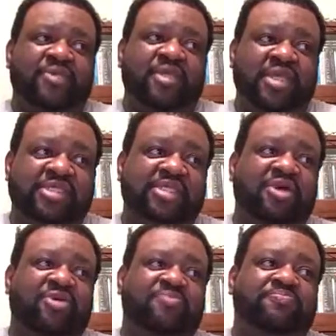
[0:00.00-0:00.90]
He
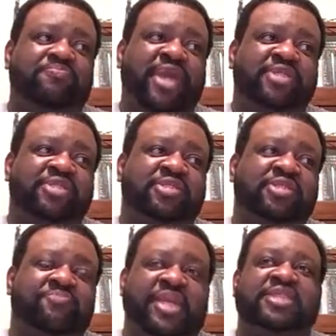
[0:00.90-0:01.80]
still manages
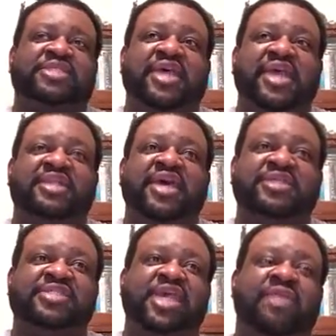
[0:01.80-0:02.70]
to maintain
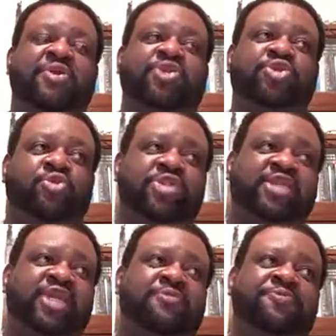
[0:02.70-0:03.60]
that same
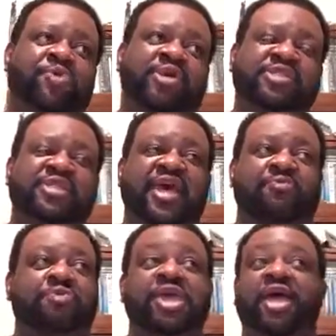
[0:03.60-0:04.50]
authoritative voice
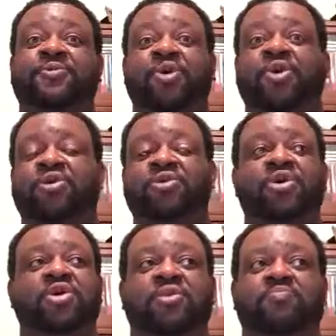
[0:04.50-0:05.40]
that we have all
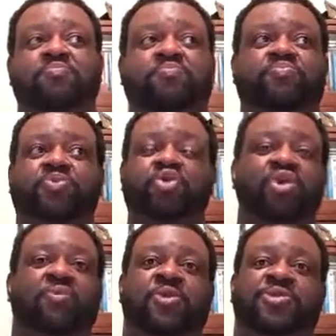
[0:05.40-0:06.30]

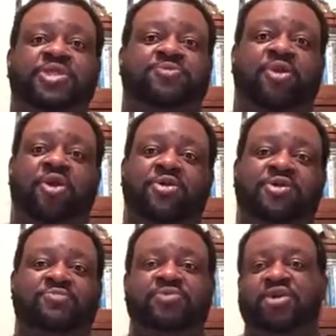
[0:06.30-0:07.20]
grew up with, as far
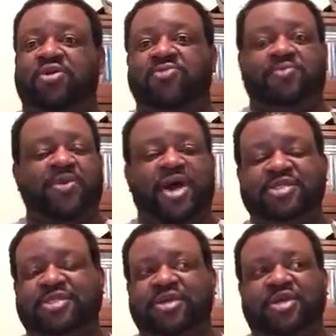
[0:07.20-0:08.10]
as,
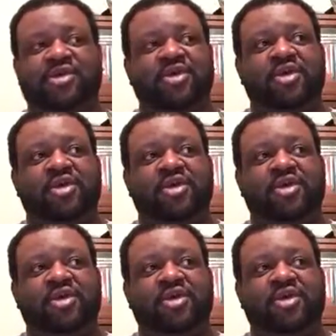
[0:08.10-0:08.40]
Mufasa,